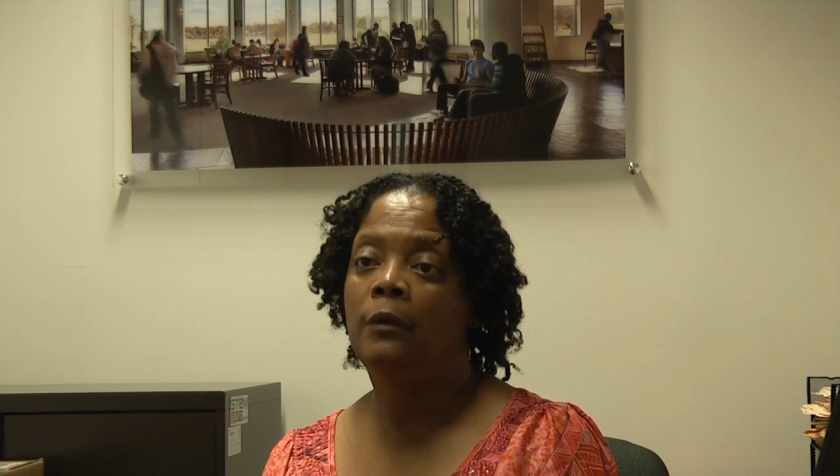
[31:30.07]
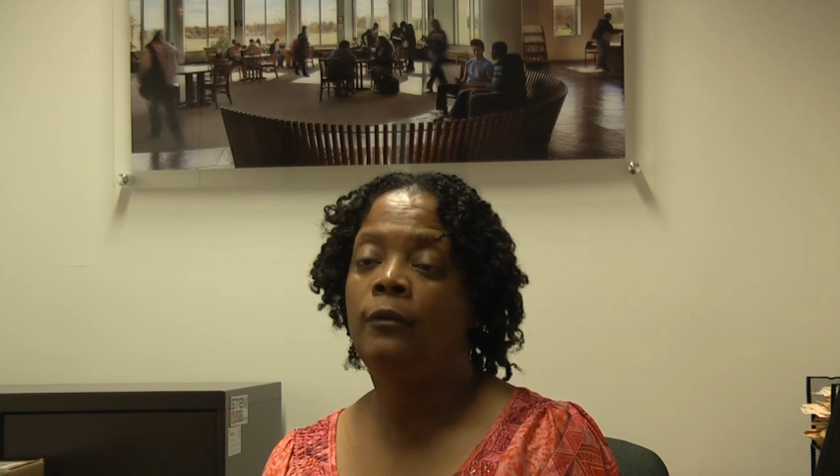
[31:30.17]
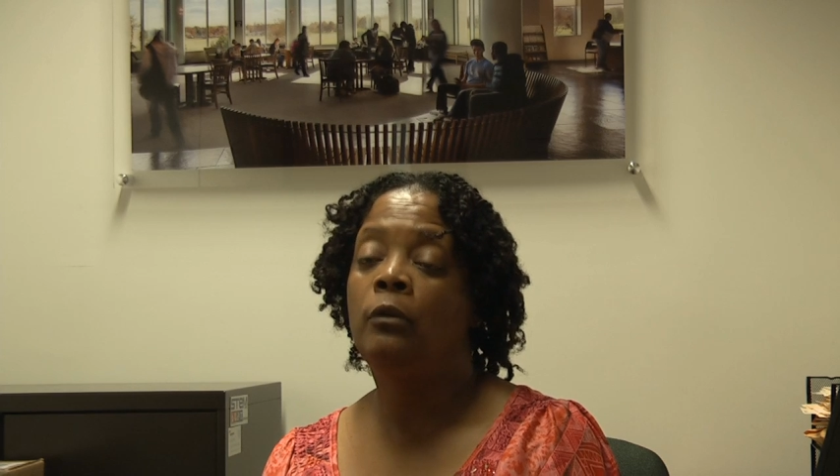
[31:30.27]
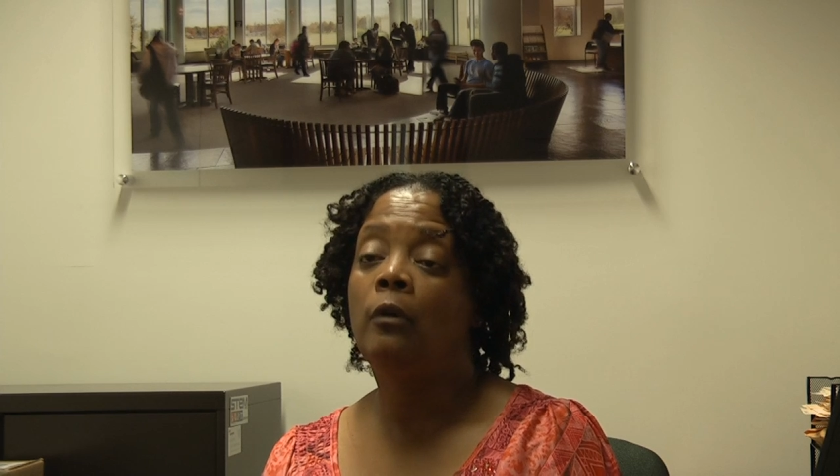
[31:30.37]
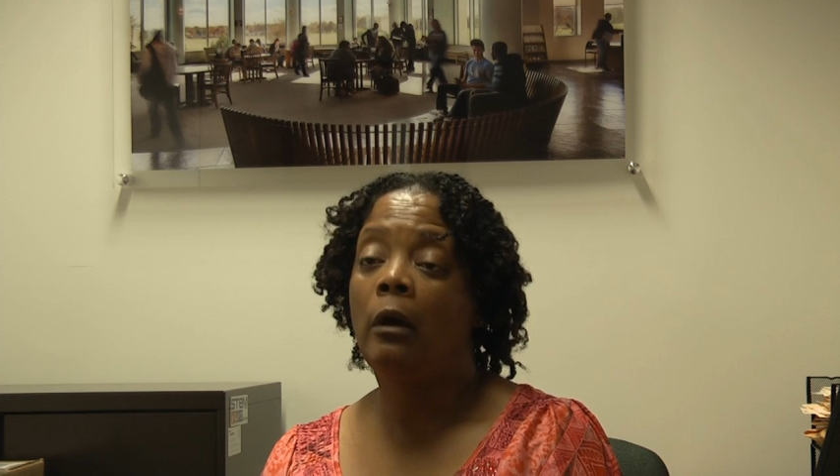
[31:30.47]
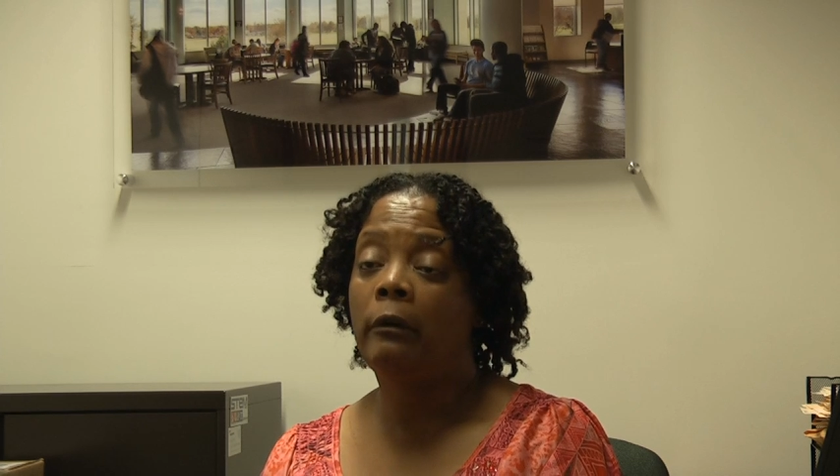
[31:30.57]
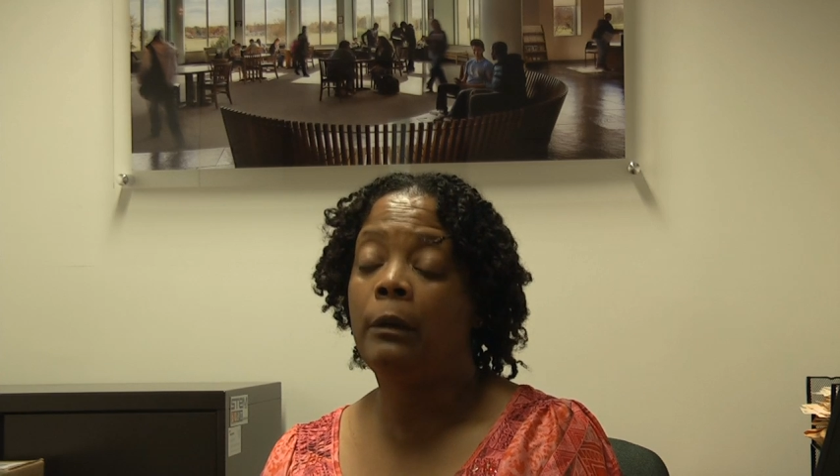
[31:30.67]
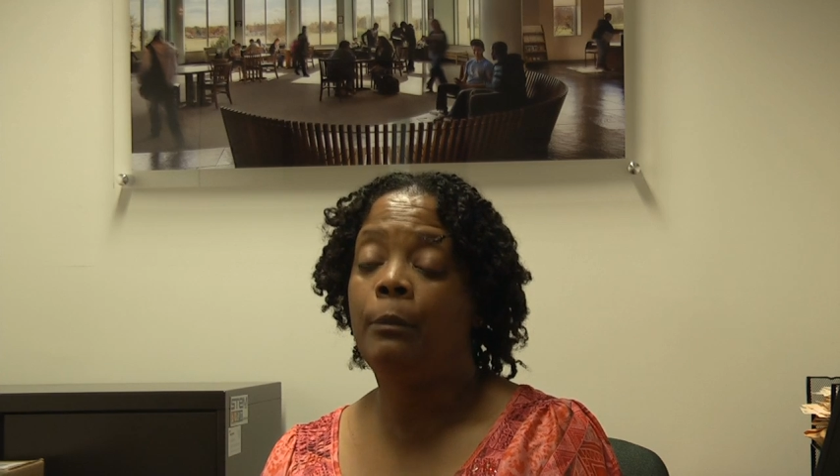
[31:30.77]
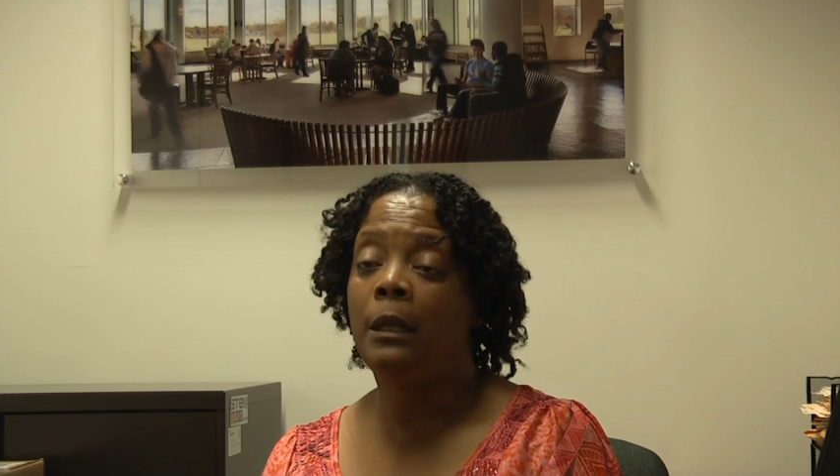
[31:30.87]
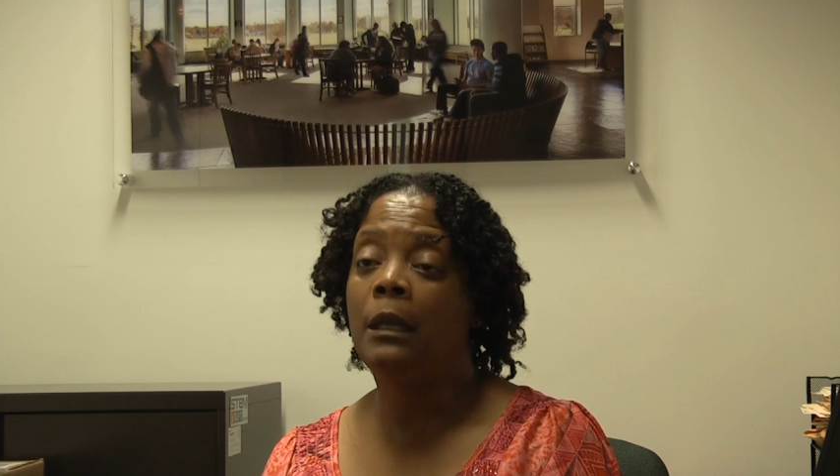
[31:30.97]
If you've
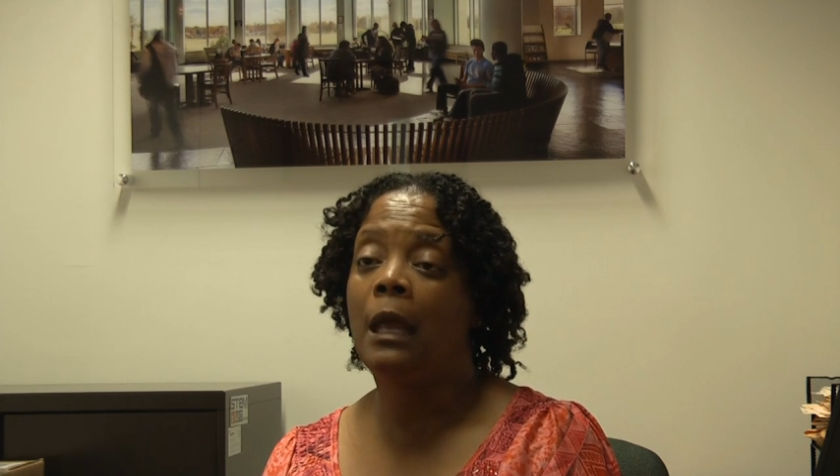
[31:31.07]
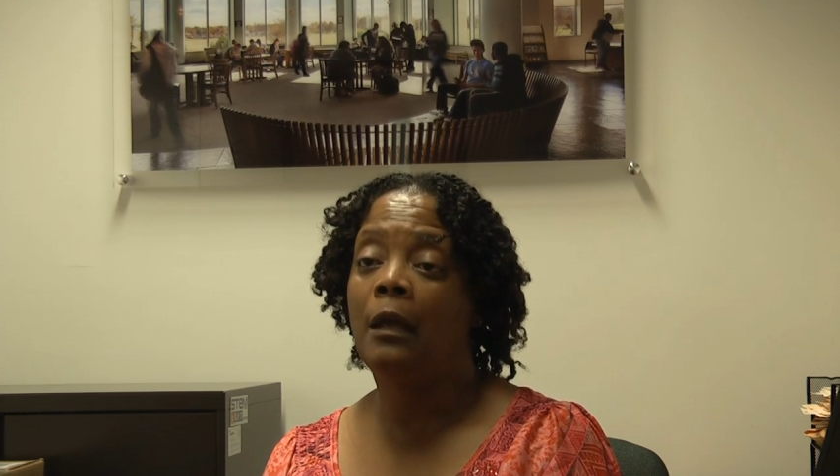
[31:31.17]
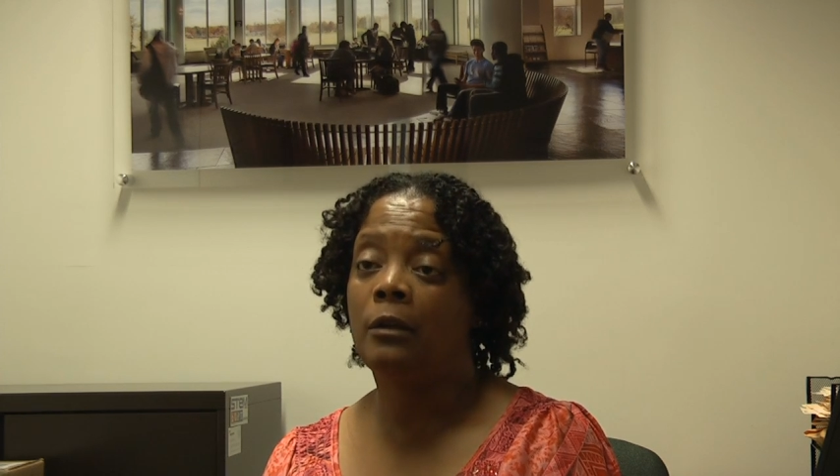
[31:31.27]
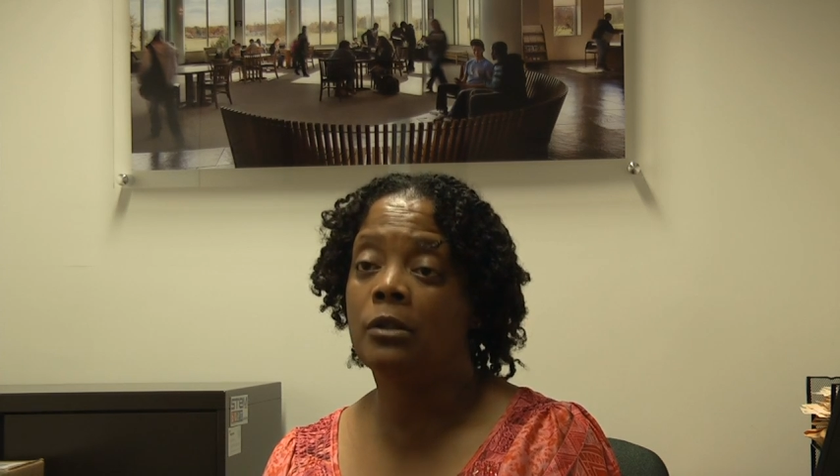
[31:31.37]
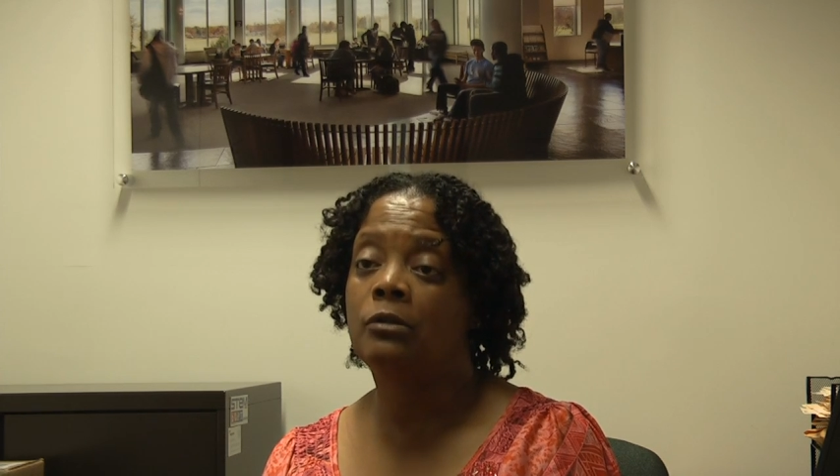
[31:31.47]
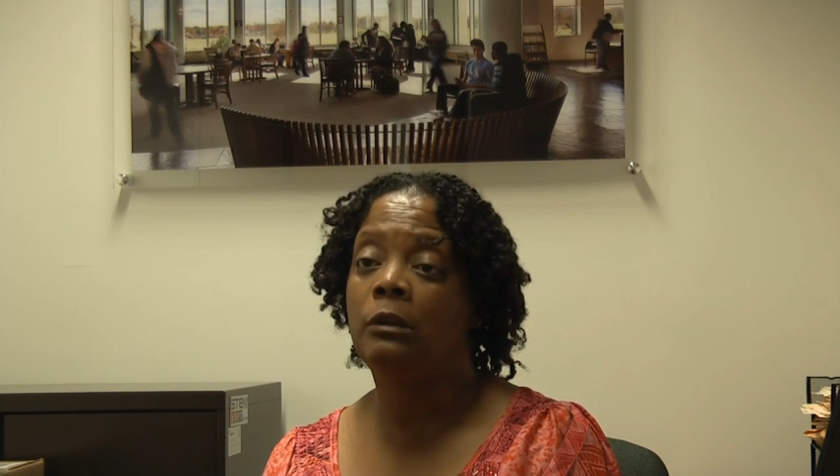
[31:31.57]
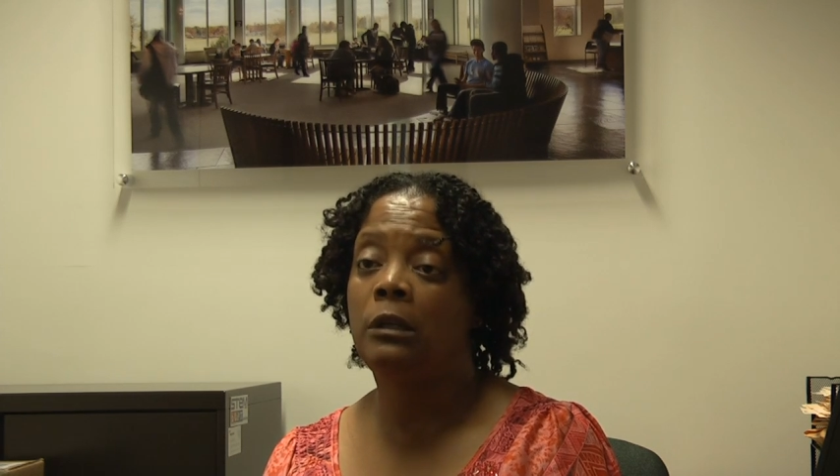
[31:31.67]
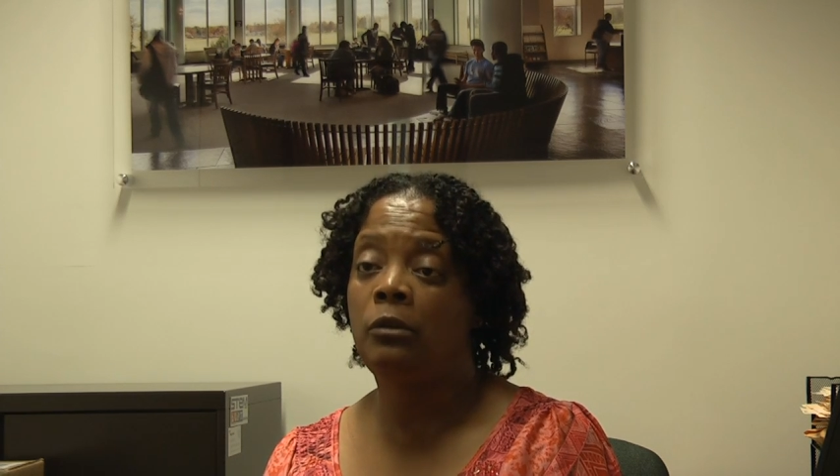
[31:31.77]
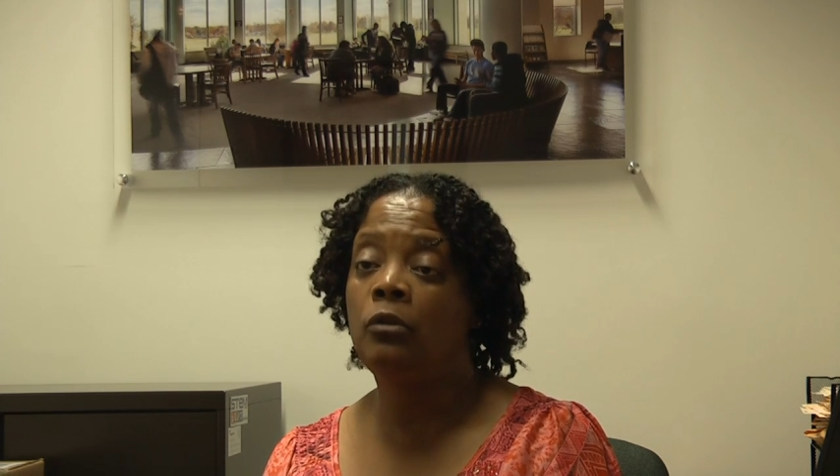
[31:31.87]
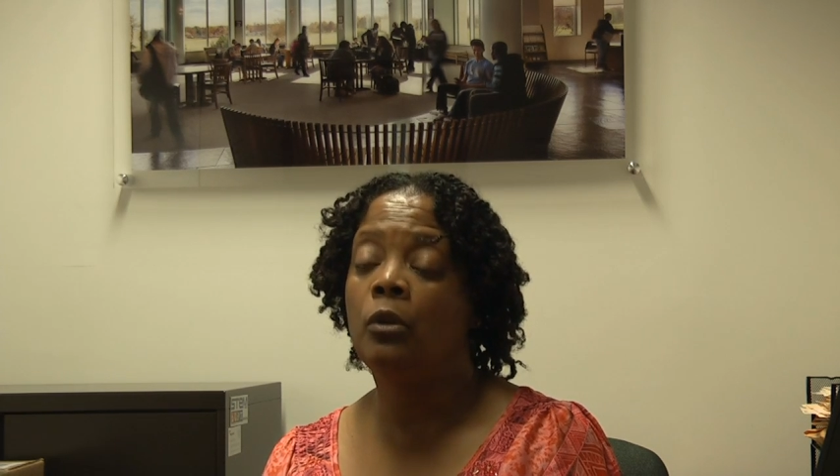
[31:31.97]
already been down the street and you